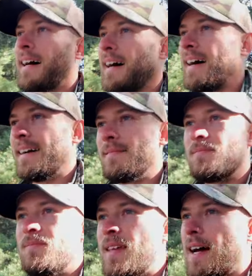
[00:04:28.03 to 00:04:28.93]
Uh,
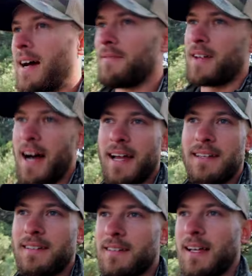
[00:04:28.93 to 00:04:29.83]
I've got,
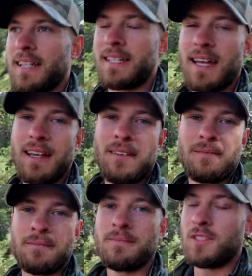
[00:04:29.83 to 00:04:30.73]
like I say,
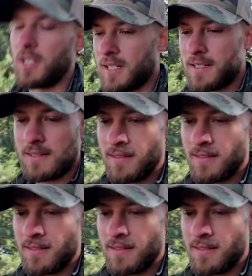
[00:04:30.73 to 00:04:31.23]
just